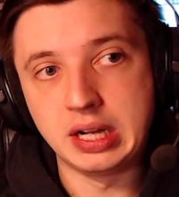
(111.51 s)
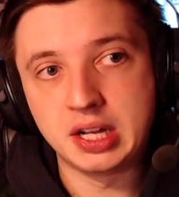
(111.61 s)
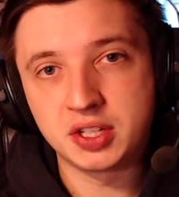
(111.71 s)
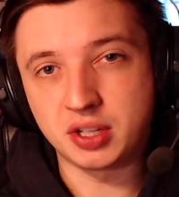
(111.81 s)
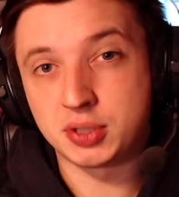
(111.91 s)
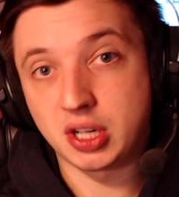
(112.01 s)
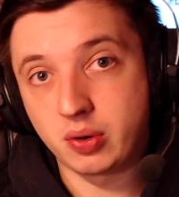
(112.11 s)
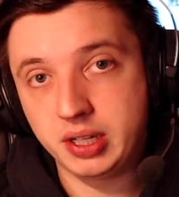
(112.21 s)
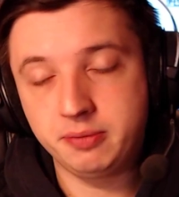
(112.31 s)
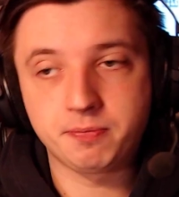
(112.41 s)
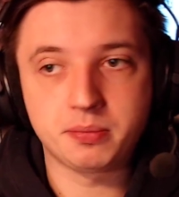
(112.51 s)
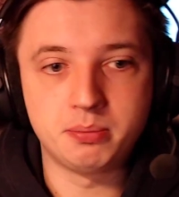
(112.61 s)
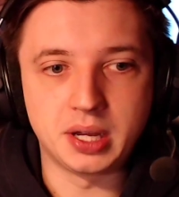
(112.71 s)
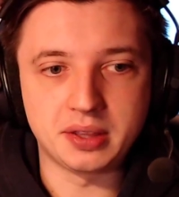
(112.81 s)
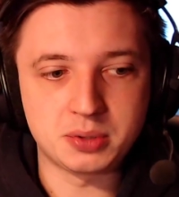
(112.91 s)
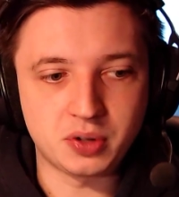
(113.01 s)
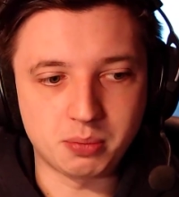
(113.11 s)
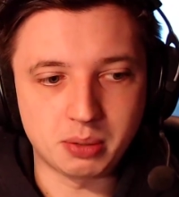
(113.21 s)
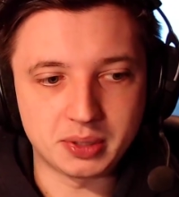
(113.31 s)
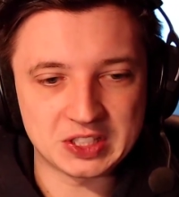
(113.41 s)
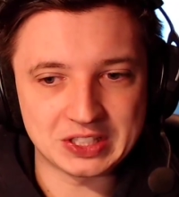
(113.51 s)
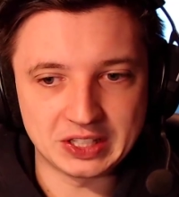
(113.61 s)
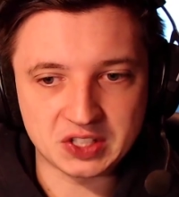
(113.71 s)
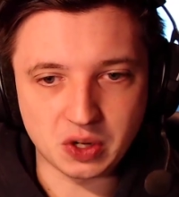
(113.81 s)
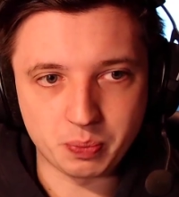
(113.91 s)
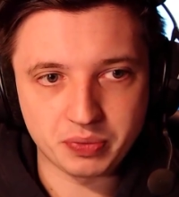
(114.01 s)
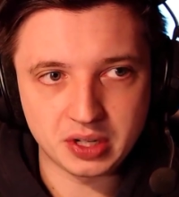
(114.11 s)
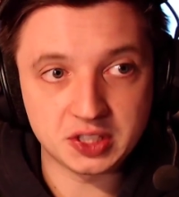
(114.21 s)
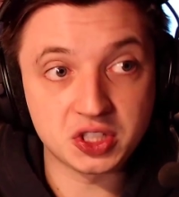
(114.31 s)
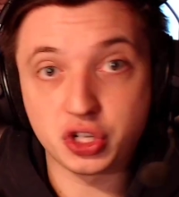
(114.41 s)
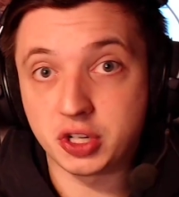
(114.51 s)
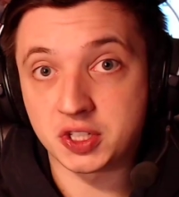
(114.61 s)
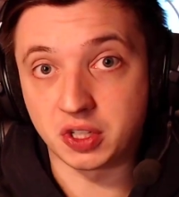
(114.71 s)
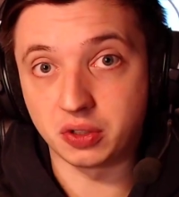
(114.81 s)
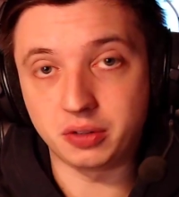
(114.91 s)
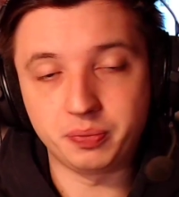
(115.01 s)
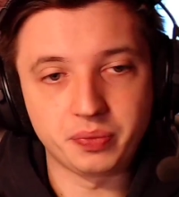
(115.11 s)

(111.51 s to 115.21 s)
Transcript: So I'm sorry, but I'm trying my best. Let's go. Let's enjoy the sound off.